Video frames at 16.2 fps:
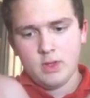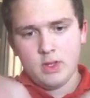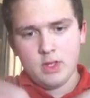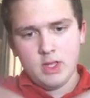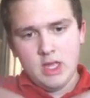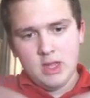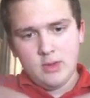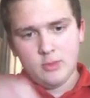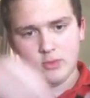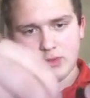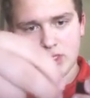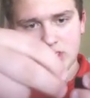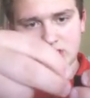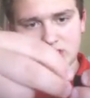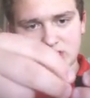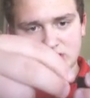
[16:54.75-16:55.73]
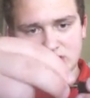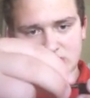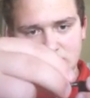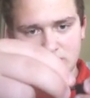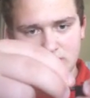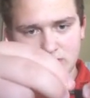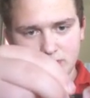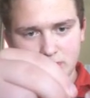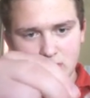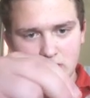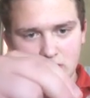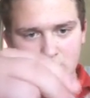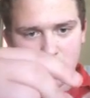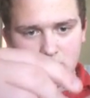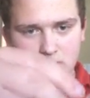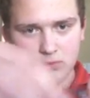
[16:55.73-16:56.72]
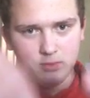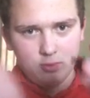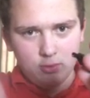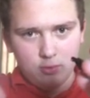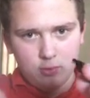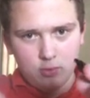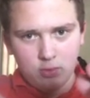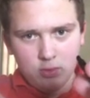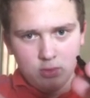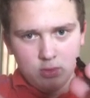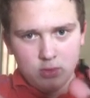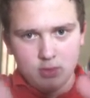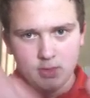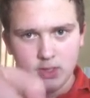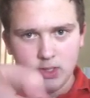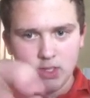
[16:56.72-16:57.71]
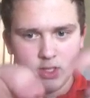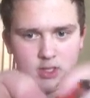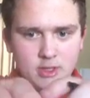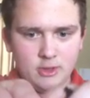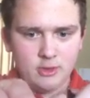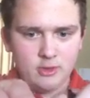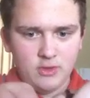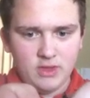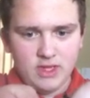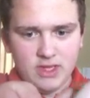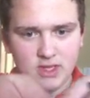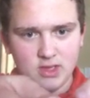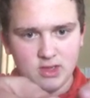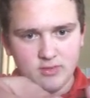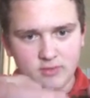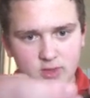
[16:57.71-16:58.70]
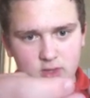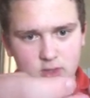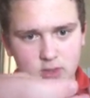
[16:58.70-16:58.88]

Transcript: and we'll attach the black cylinders onto the ends of it.